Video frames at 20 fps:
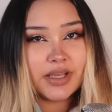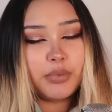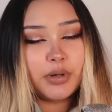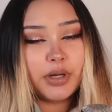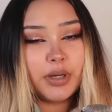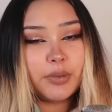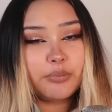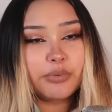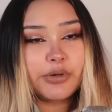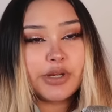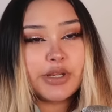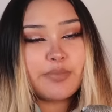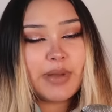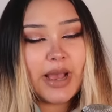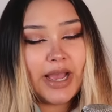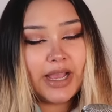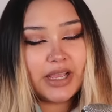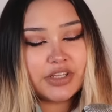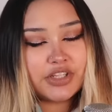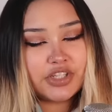but
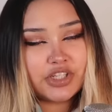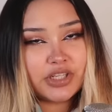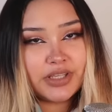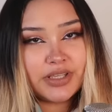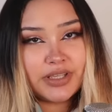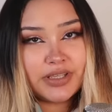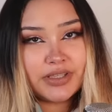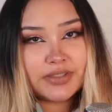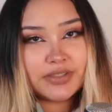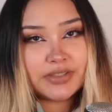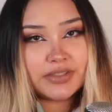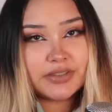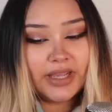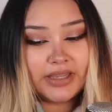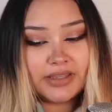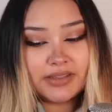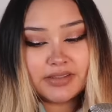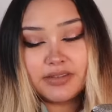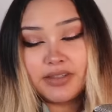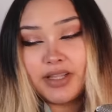prepackaging it
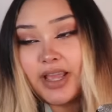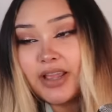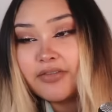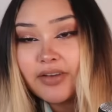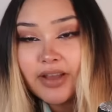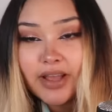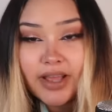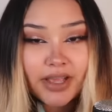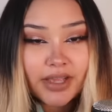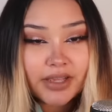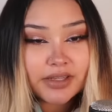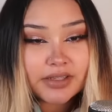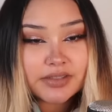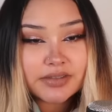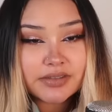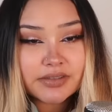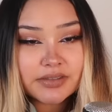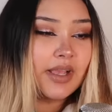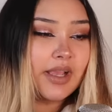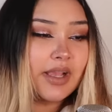as life
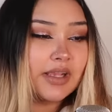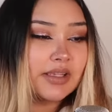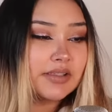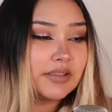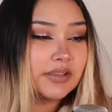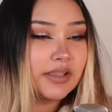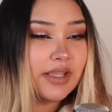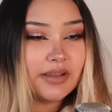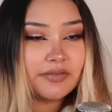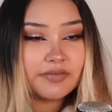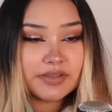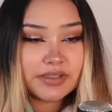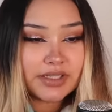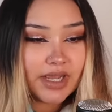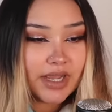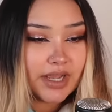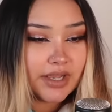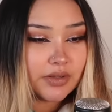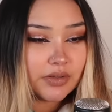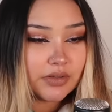hacks, as
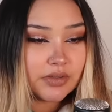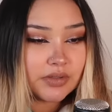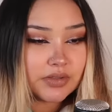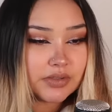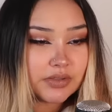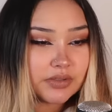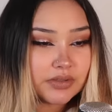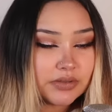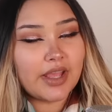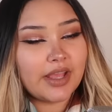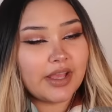lifestyles,